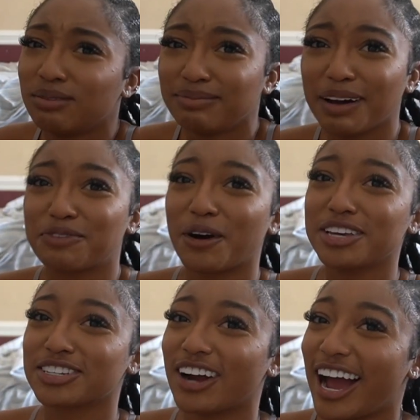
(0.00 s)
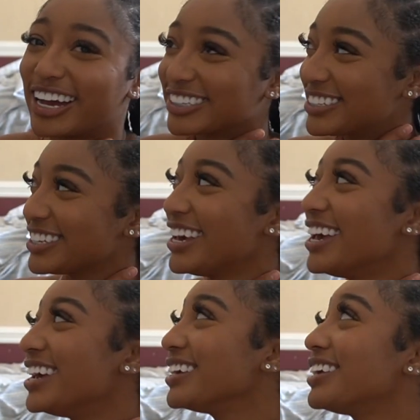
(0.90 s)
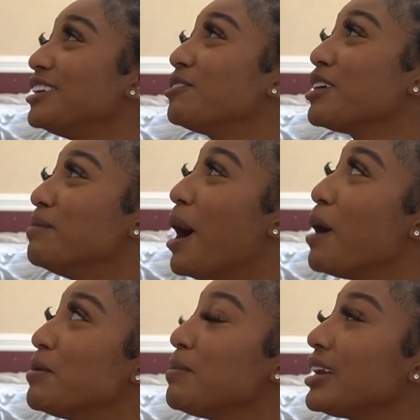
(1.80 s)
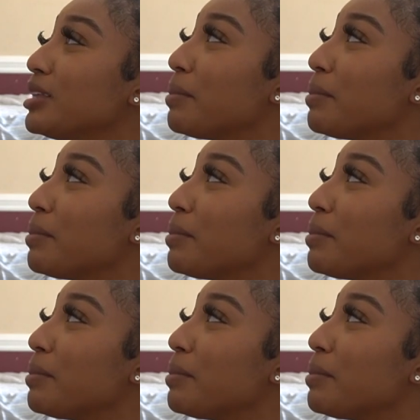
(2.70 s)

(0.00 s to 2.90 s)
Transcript: son. My voice cracked. Can you come help me make the